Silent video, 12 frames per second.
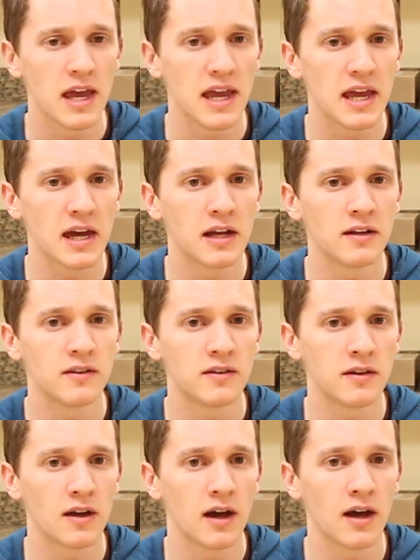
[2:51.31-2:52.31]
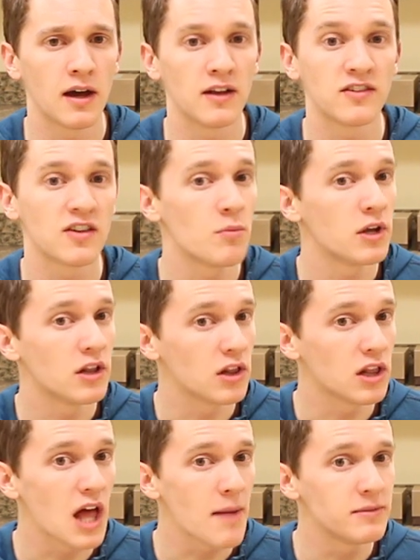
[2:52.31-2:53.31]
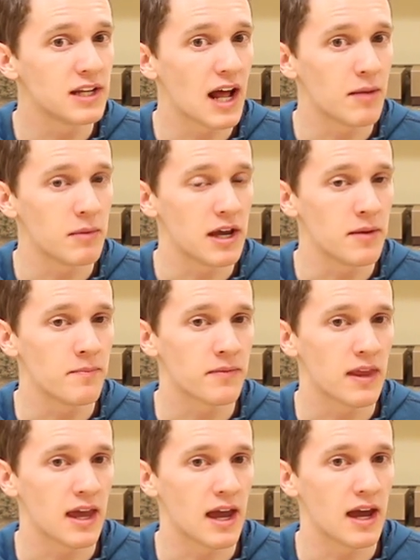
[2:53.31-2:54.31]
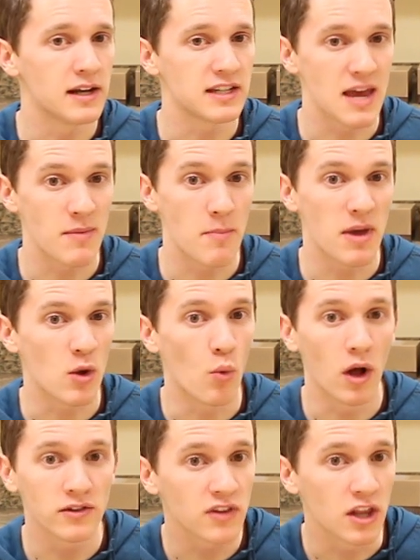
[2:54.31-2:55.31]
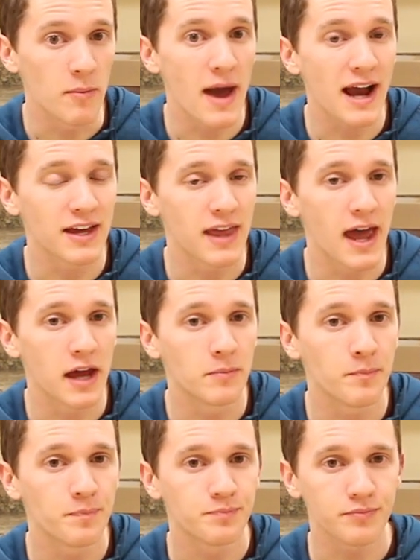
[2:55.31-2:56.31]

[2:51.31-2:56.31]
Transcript: and uh, someone lobbed it at me and gave me a big welt on the back of the head,